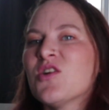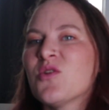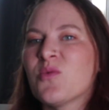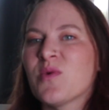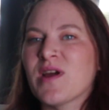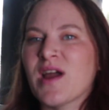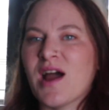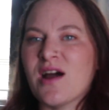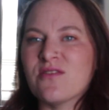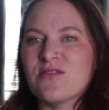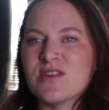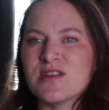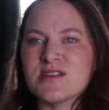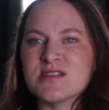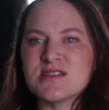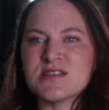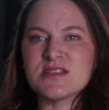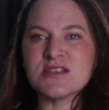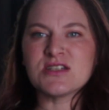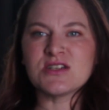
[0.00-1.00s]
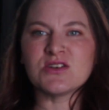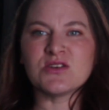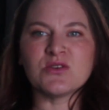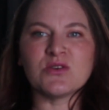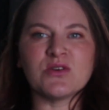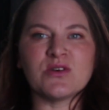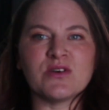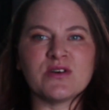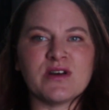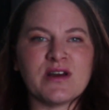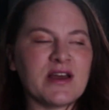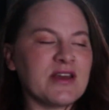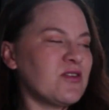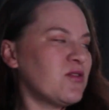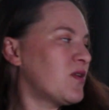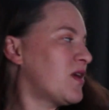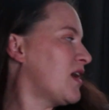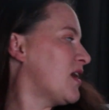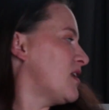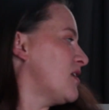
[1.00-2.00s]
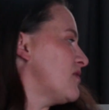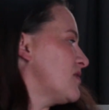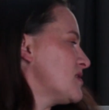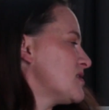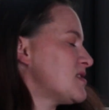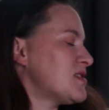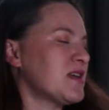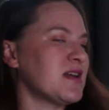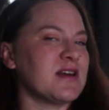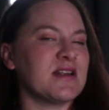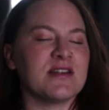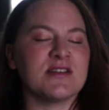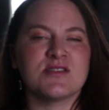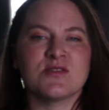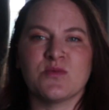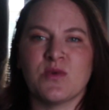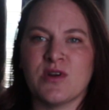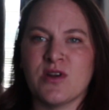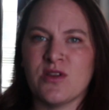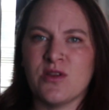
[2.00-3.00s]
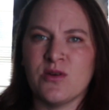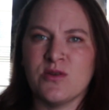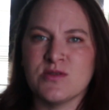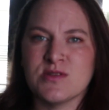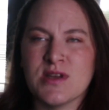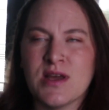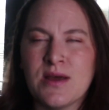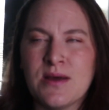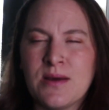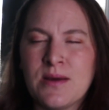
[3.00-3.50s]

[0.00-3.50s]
We have this, oh, you can't even see it. It's one of those,